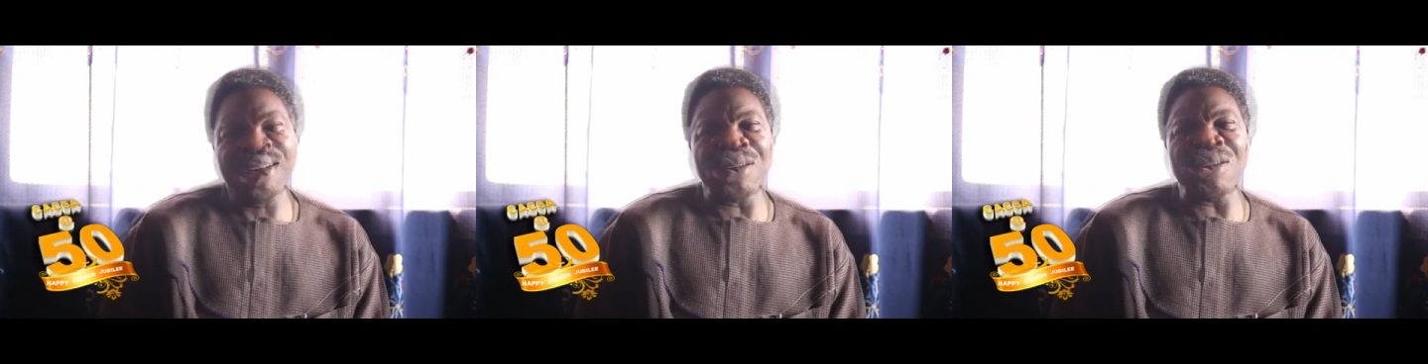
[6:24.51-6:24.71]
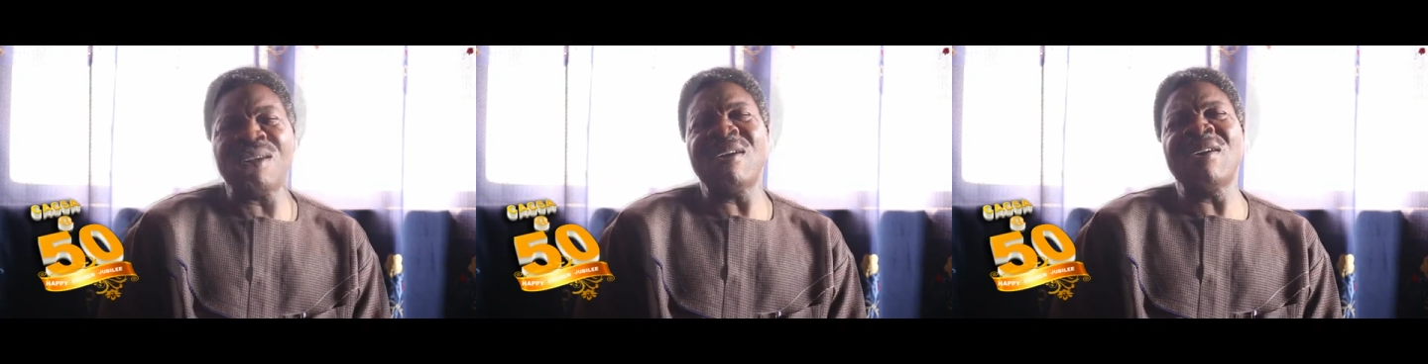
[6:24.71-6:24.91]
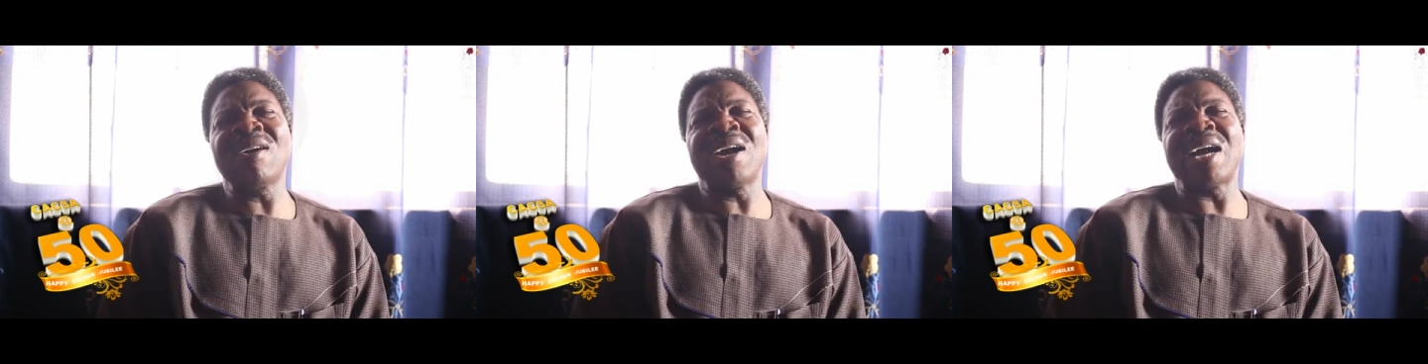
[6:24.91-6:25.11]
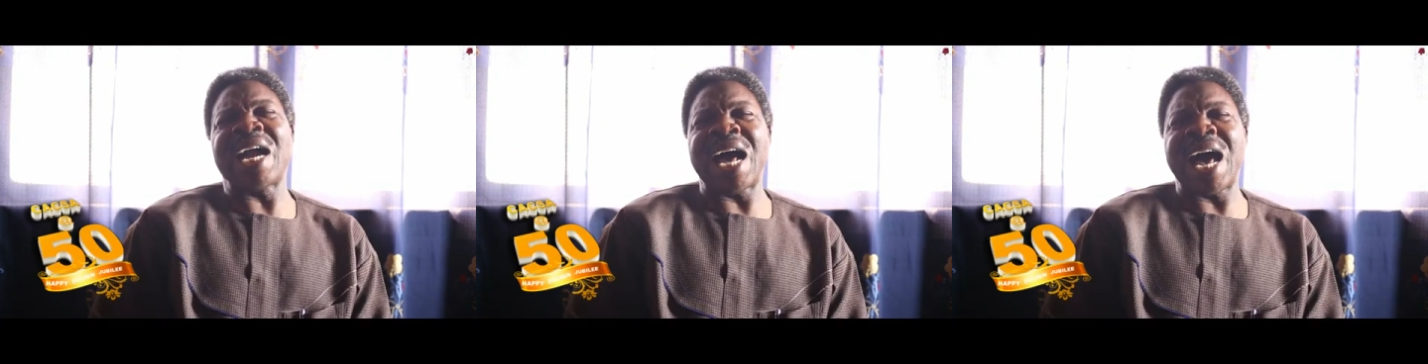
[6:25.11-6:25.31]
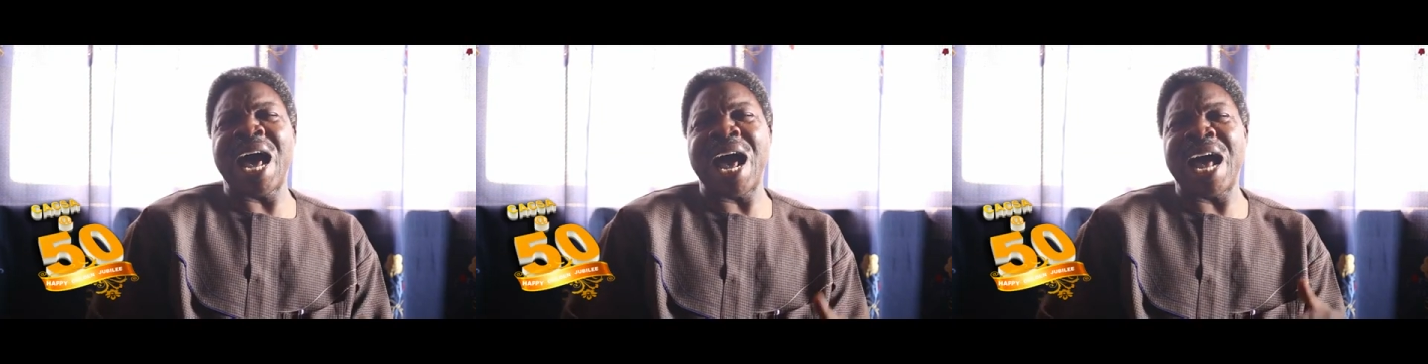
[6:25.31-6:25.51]

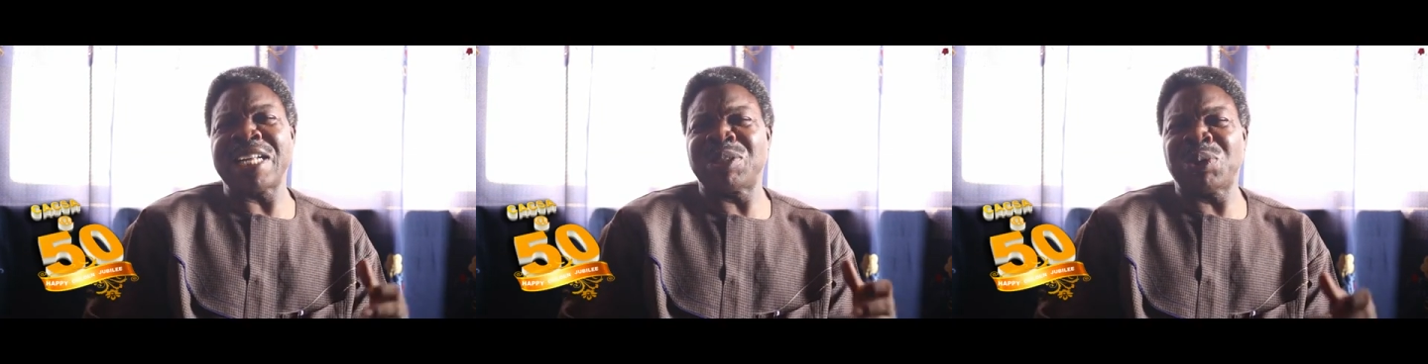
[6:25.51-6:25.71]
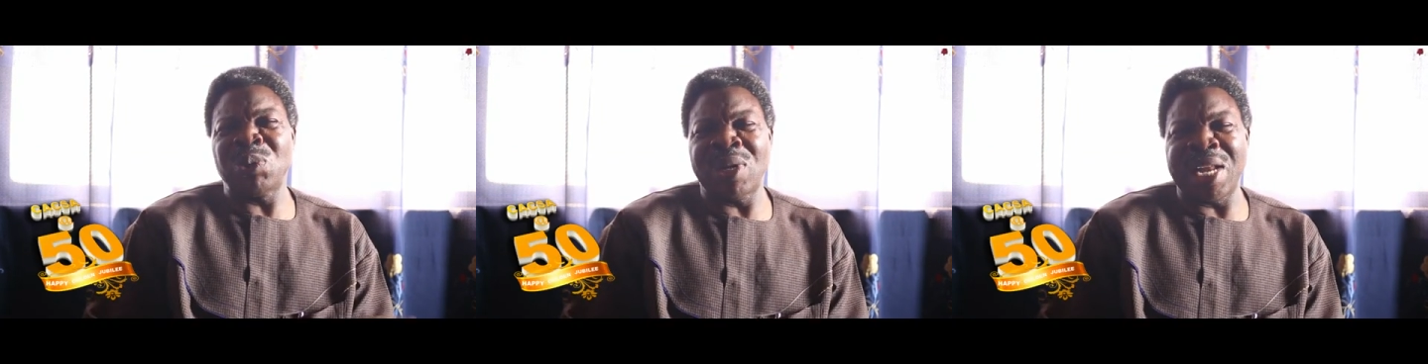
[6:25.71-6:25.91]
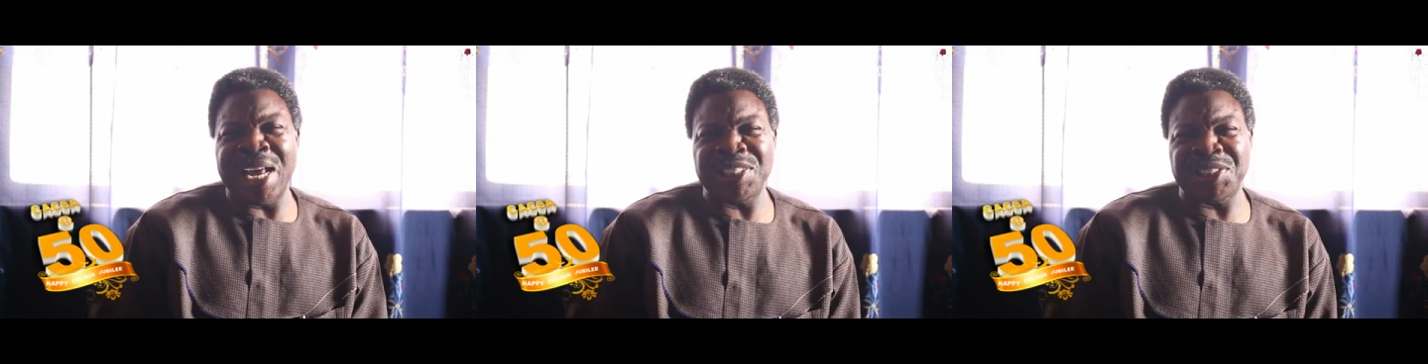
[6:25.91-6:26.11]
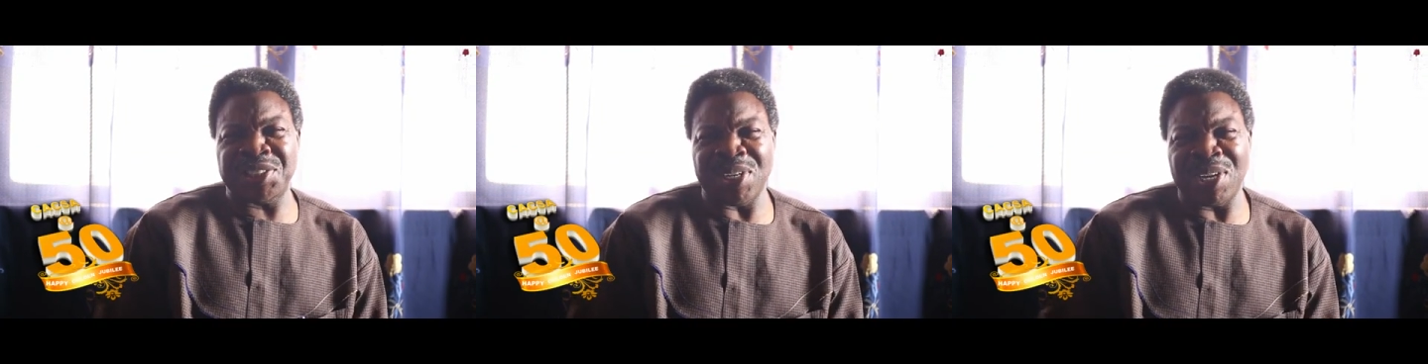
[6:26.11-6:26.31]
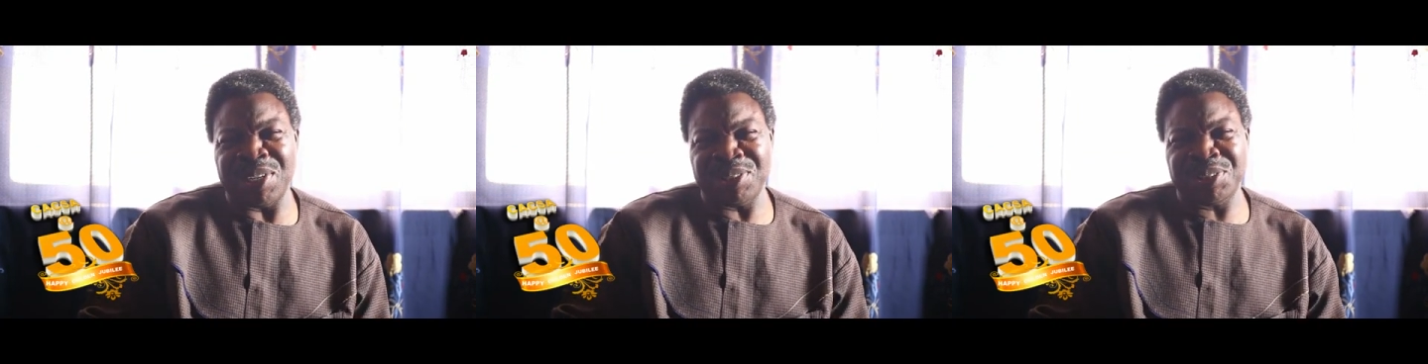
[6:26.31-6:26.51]

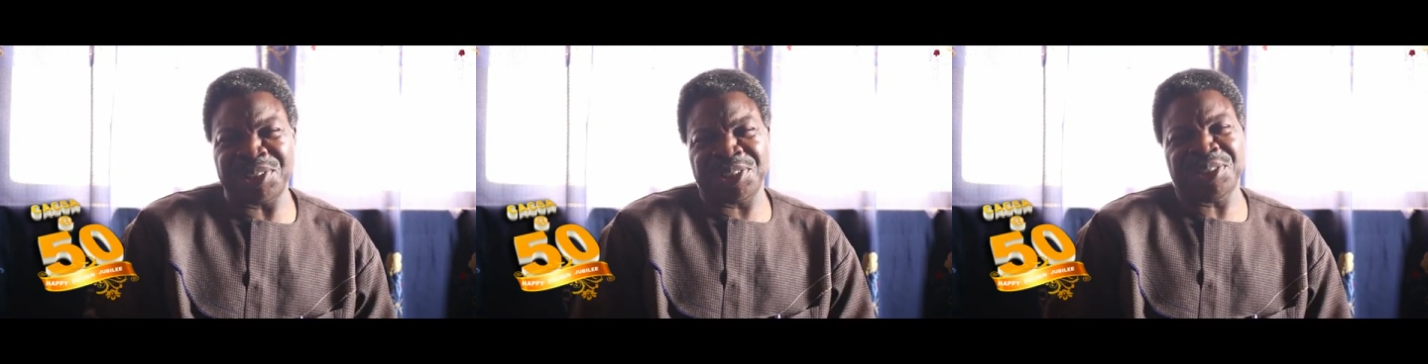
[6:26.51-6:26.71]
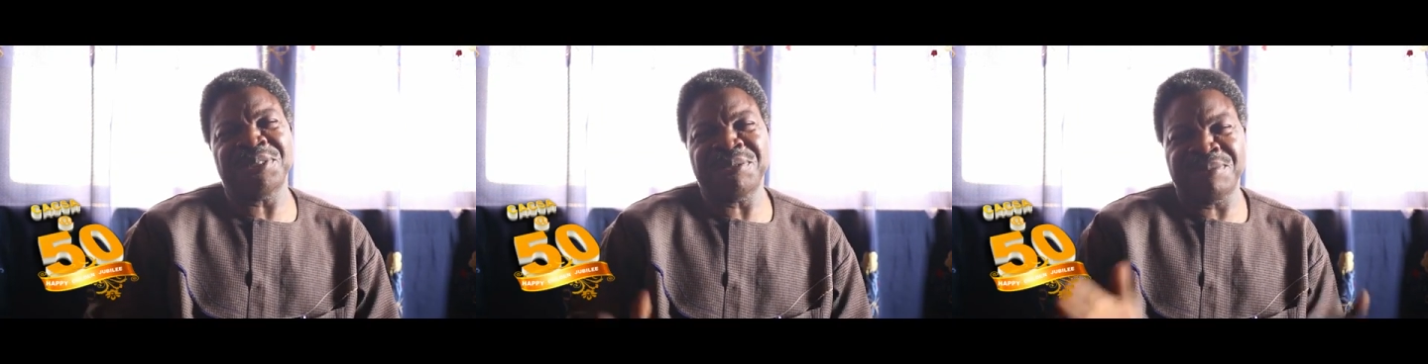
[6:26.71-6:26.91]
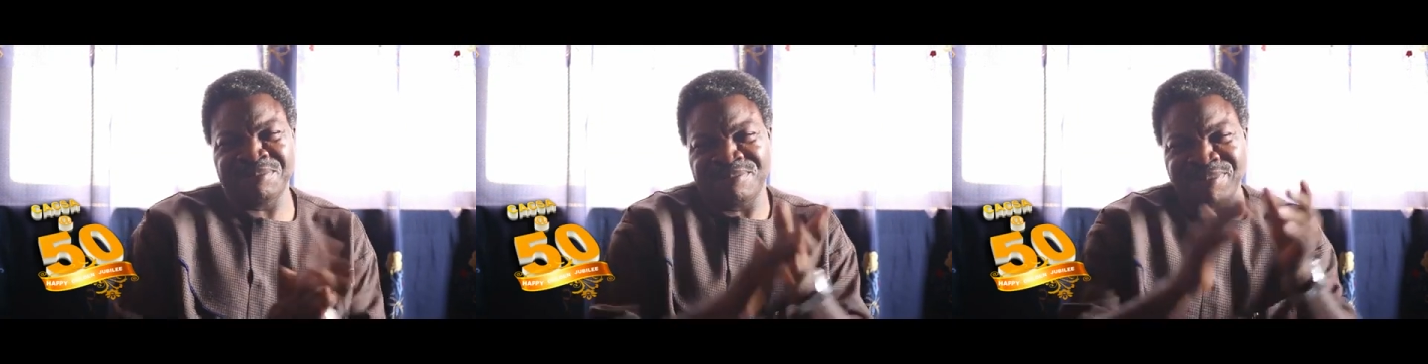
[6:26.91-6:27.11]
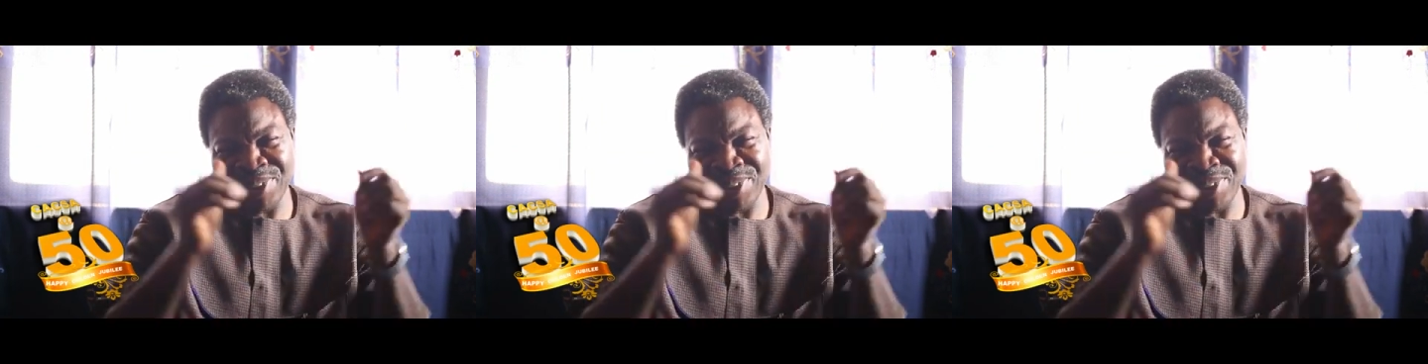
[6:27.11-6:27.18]
Congratulations!